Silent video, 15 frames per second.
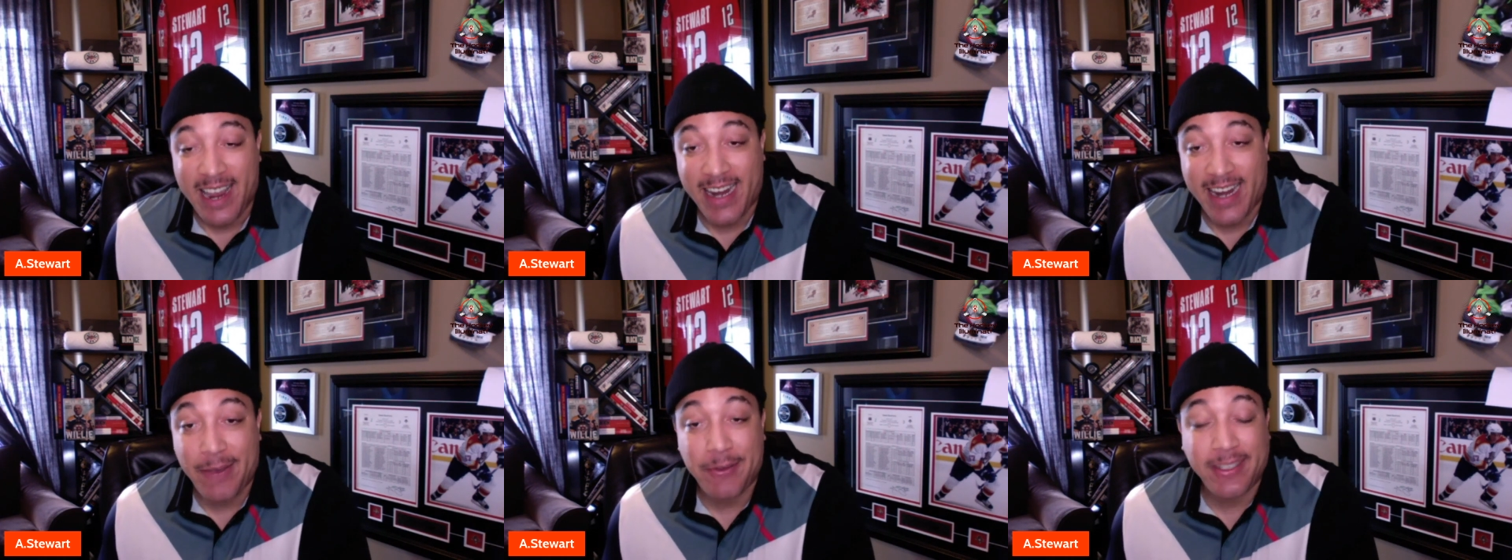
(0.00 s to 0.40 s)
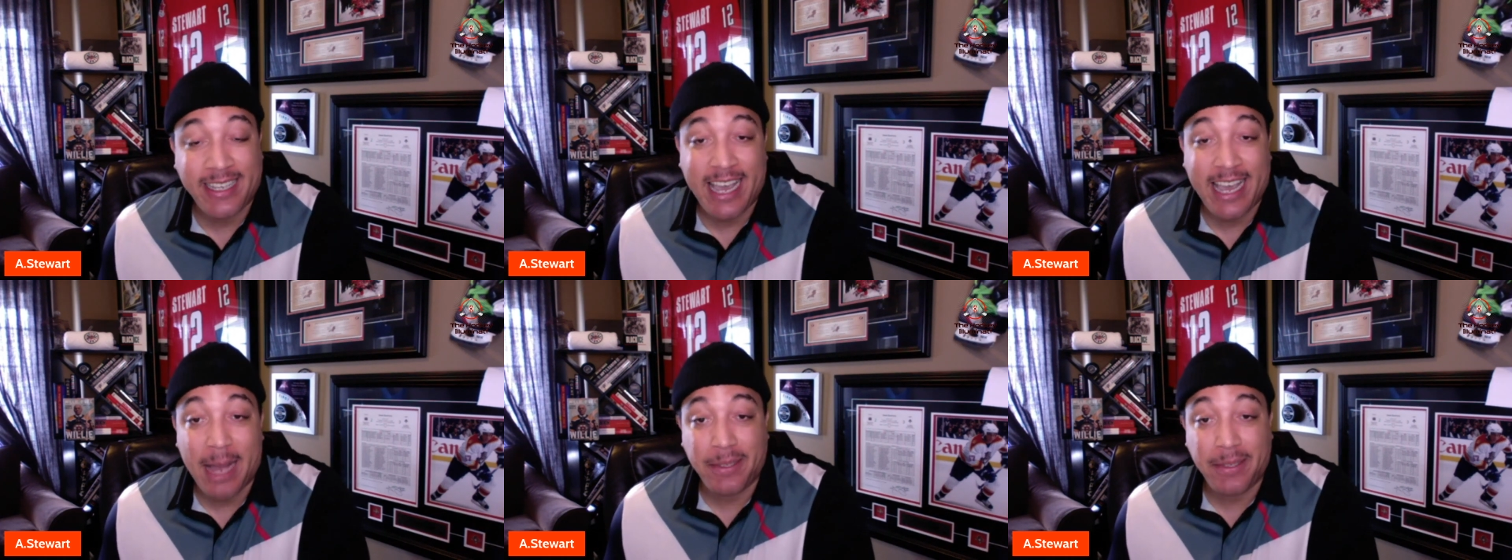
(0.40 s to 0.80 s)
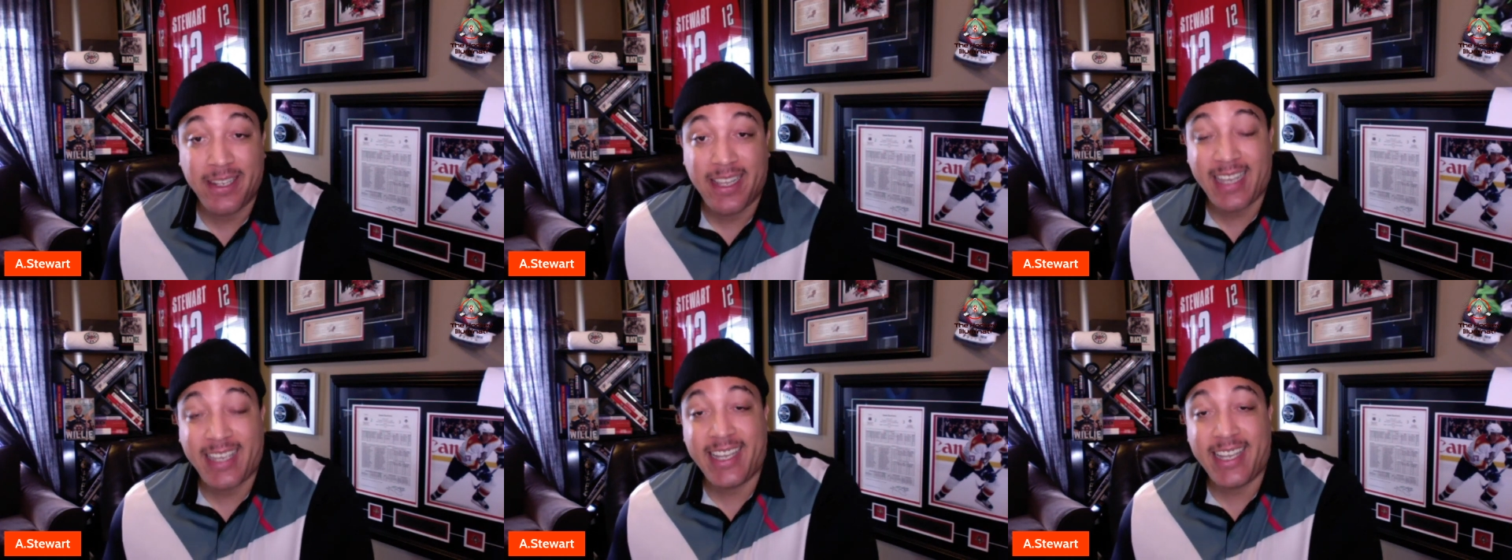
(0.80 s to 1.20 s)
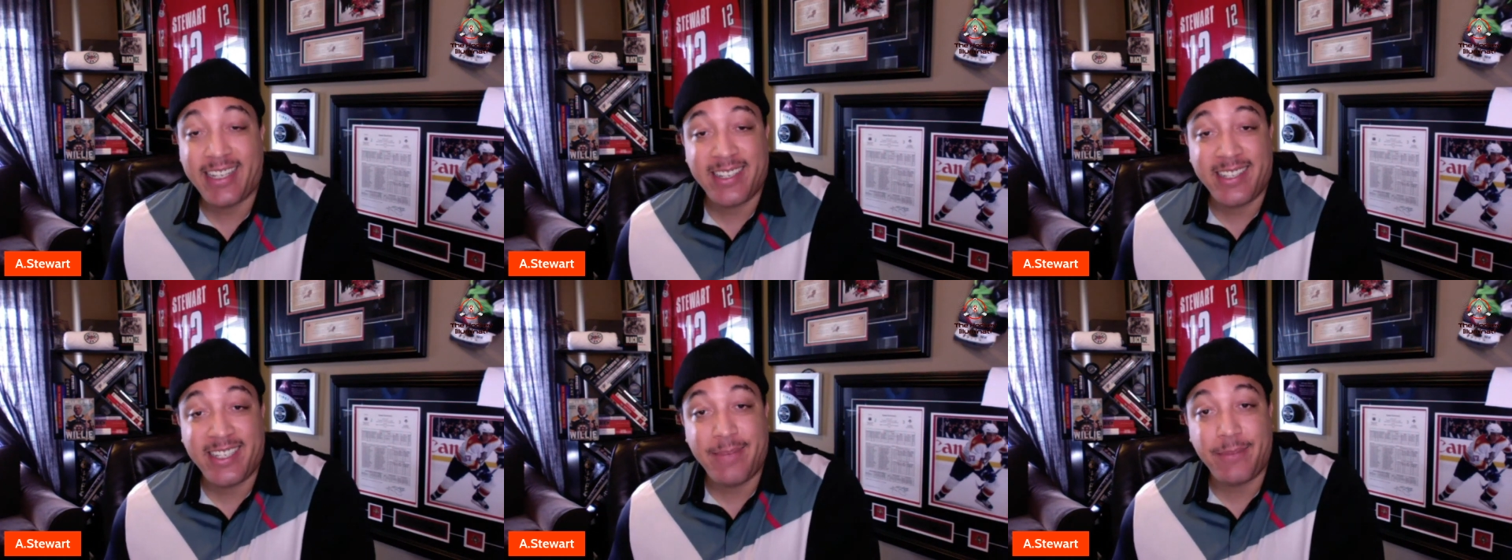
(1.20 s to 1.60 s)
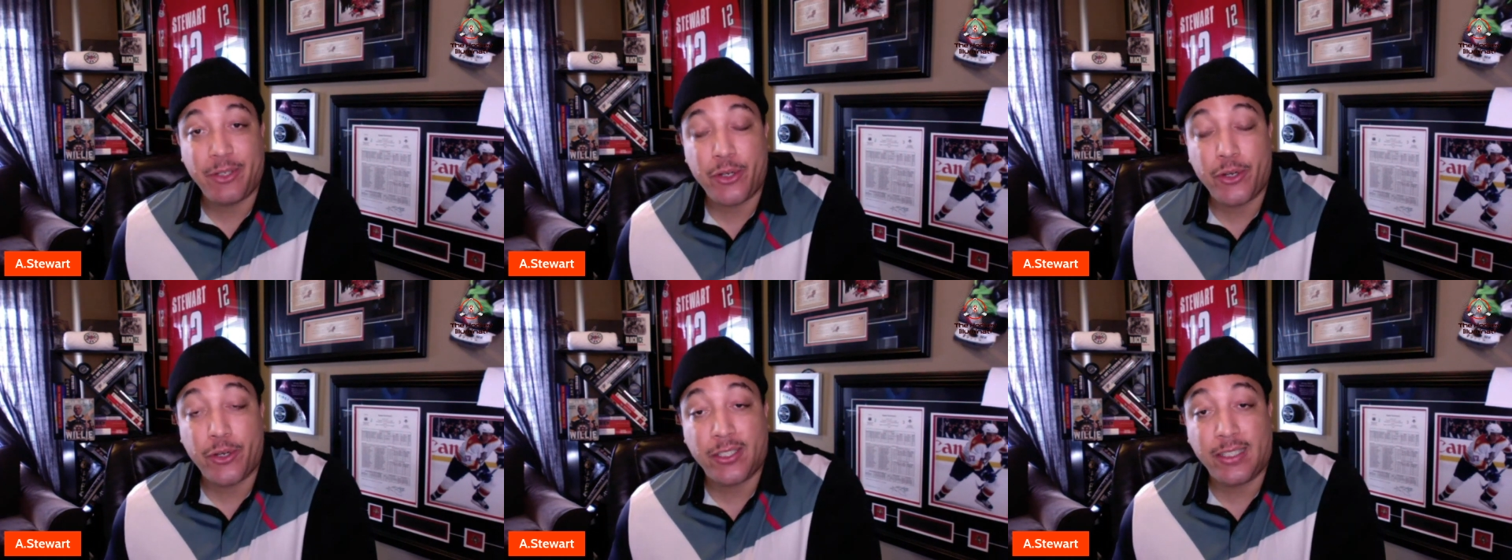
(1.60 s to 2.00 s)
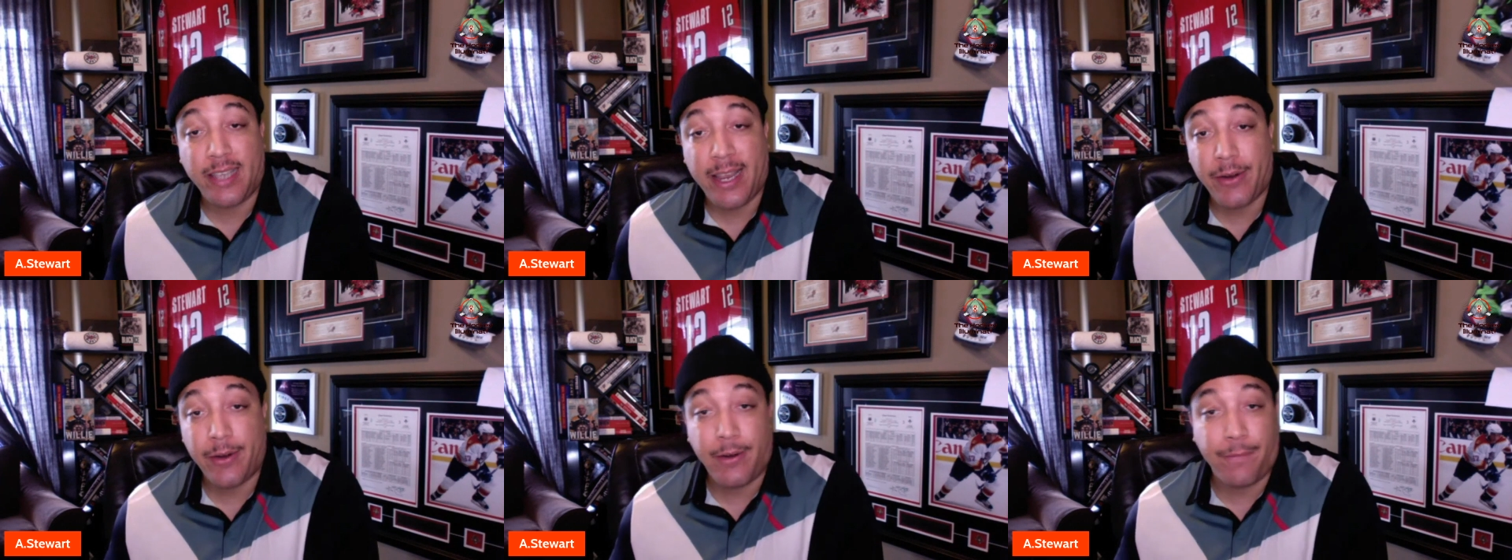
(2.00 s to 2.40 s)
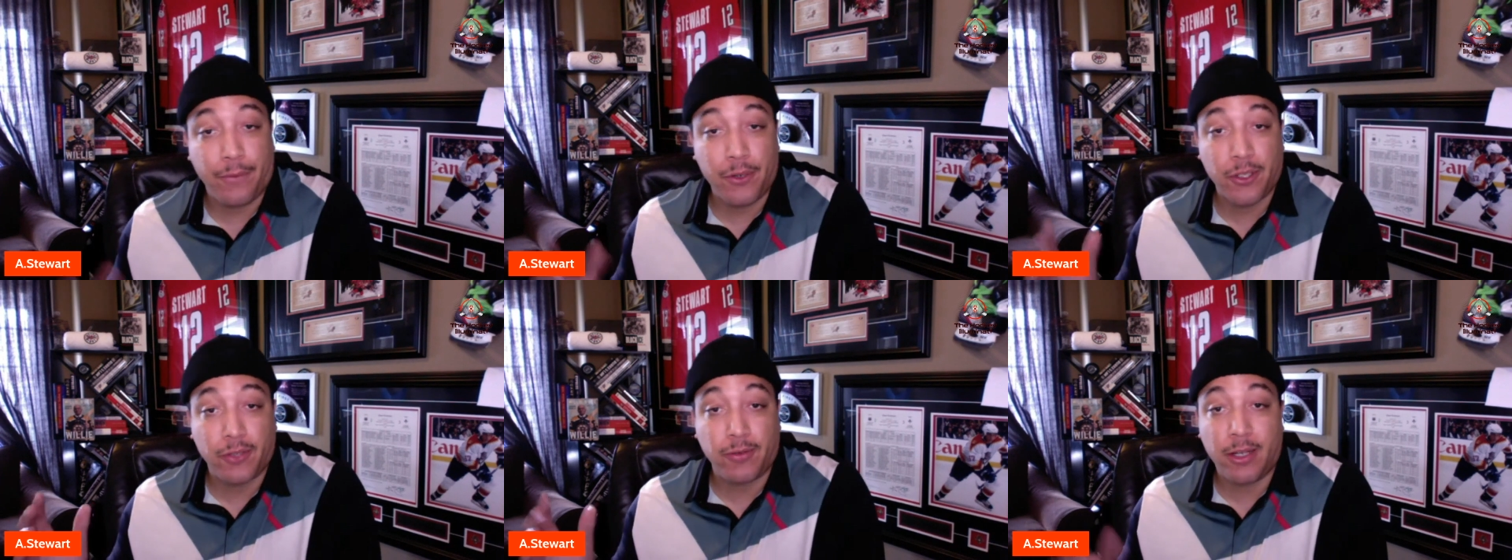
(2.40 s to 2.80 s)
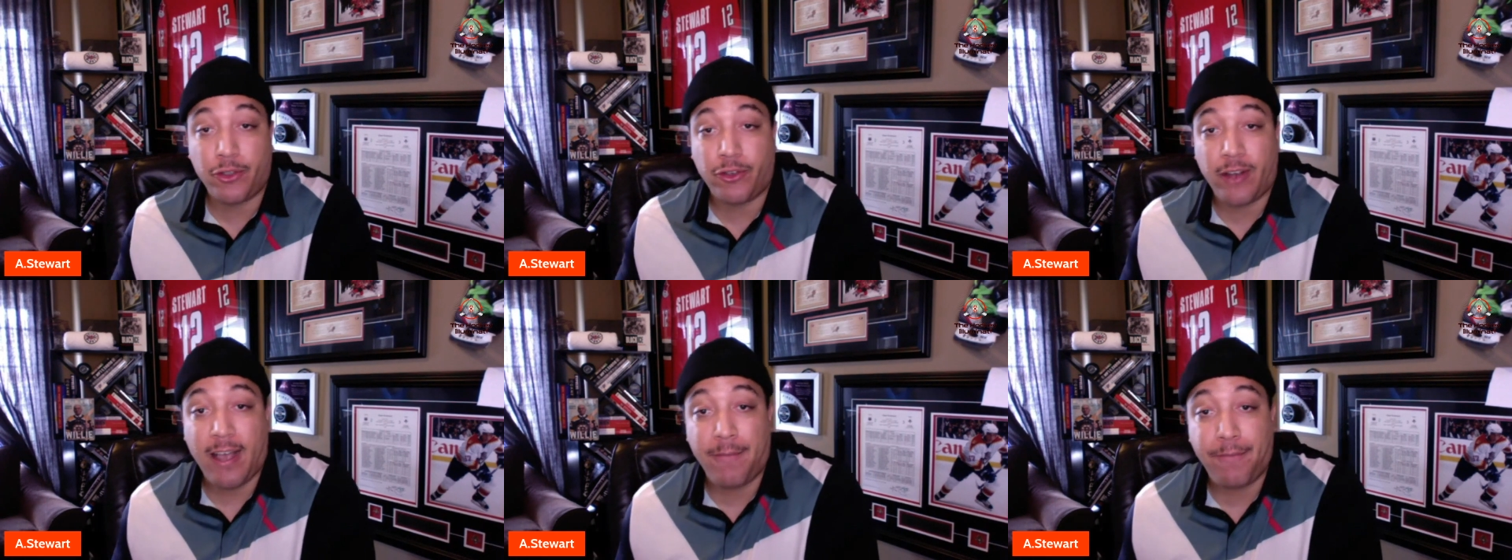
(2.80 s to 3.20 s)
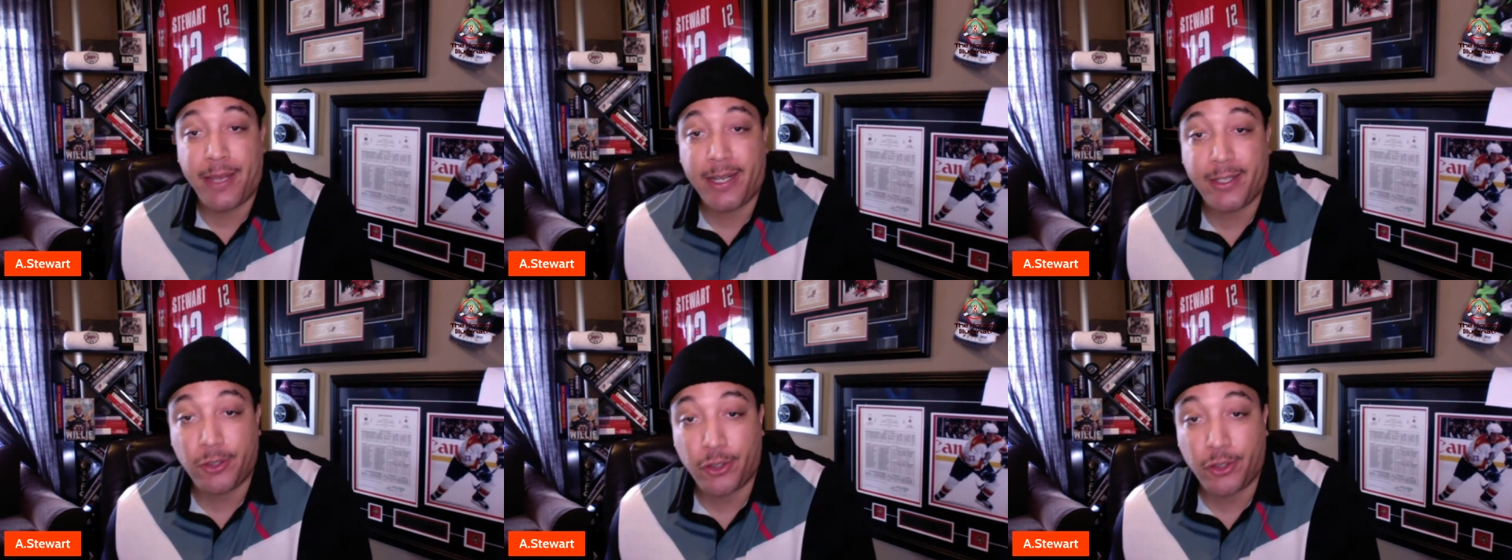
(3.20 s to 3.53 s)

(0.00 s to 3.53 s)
and he was the captain of that Kingston team 2 years later in a first round draft pick.